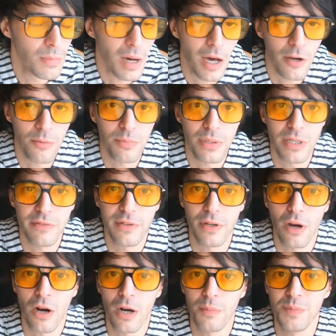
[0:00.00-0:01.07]
I don't believe in
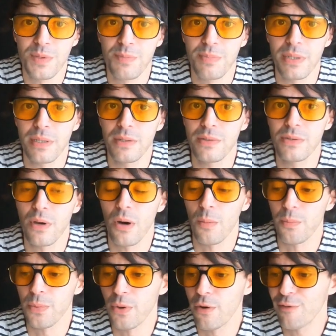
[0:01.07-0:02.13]
arms being
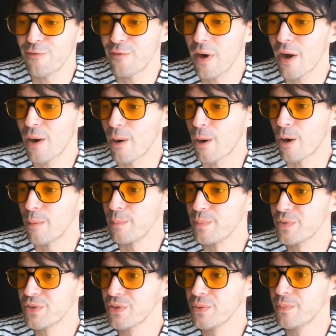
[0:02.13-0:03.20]
dope. No
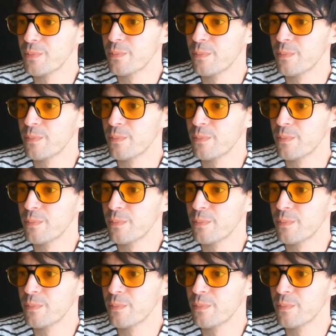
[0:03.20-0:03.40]
firearms.